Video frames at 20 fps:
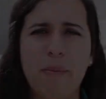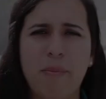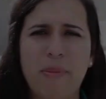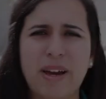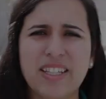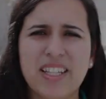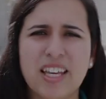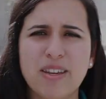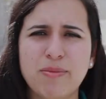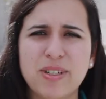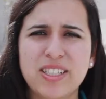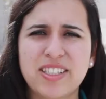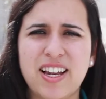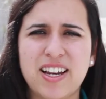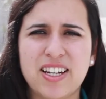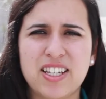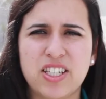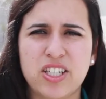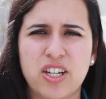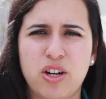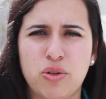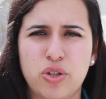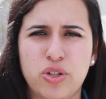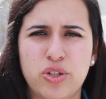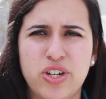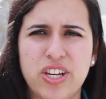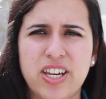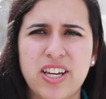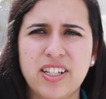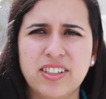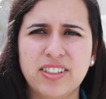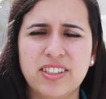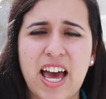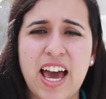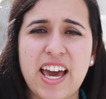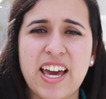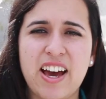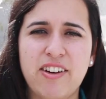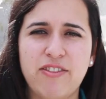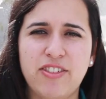My name is Alicia Rodriguez.
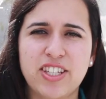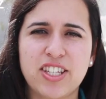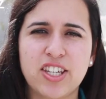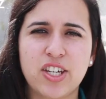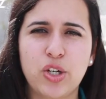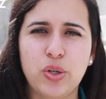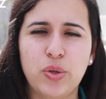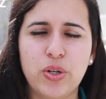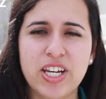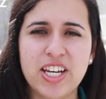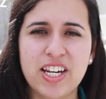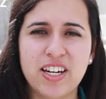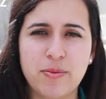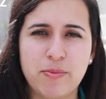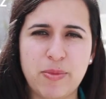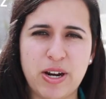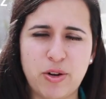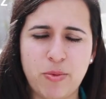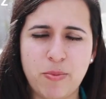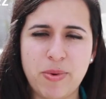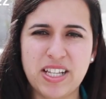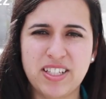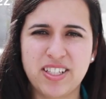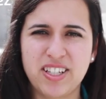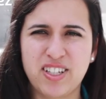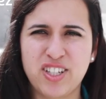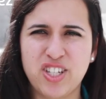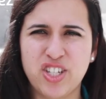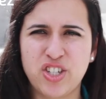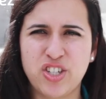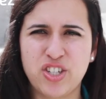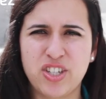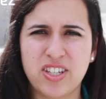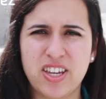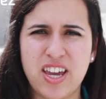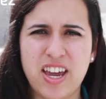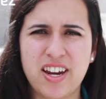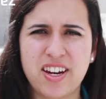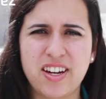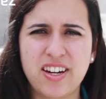I have a degree in environmental
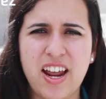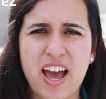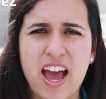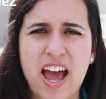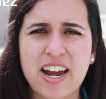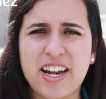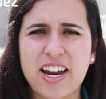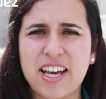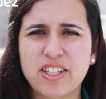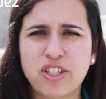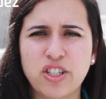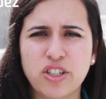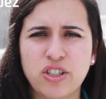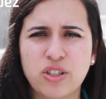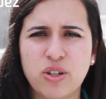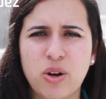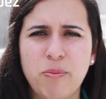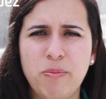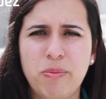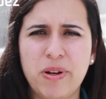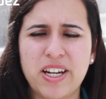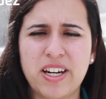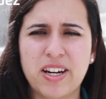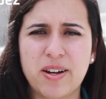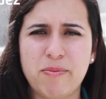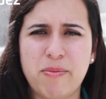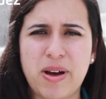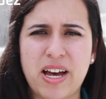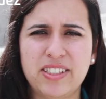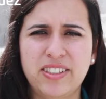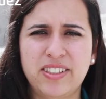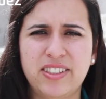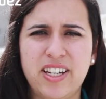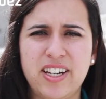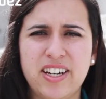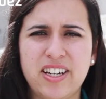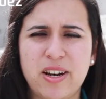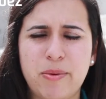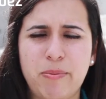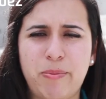engineering, and I just completed a master
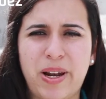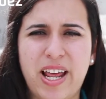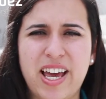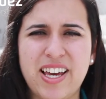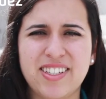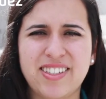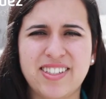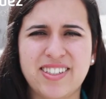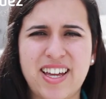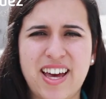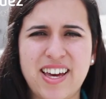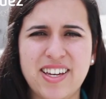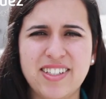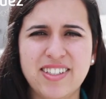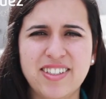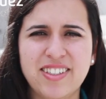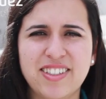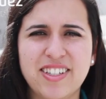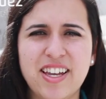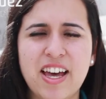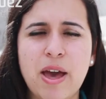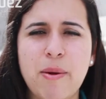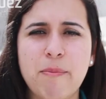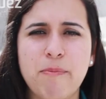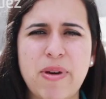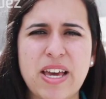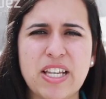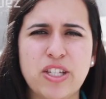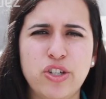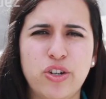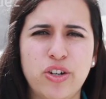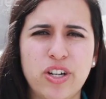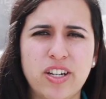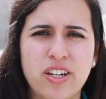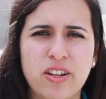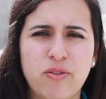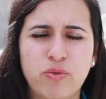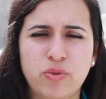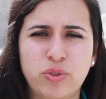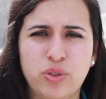in applied science,
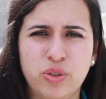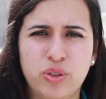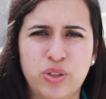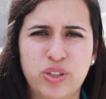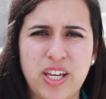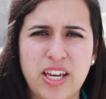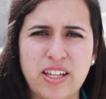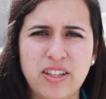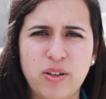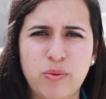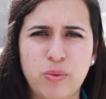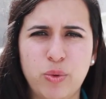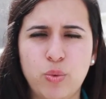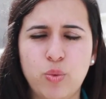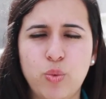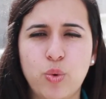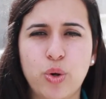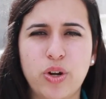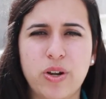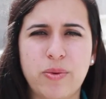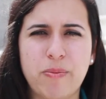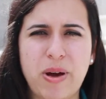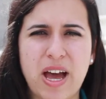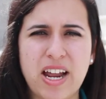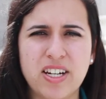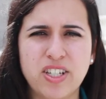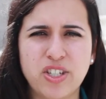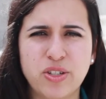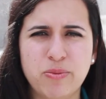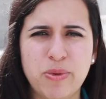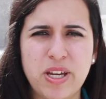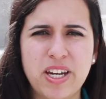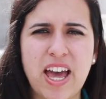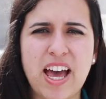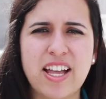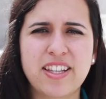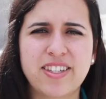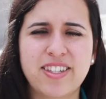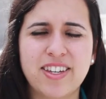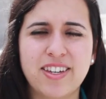majoring in sustainable water management
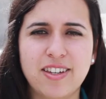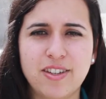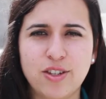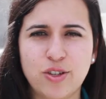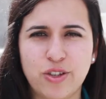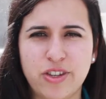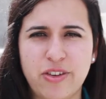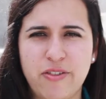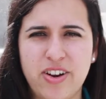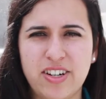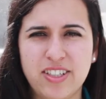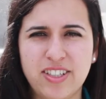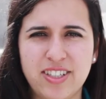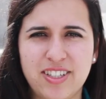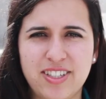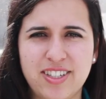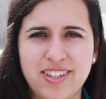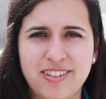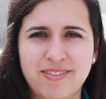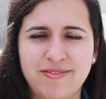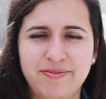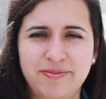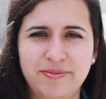at Deakin University.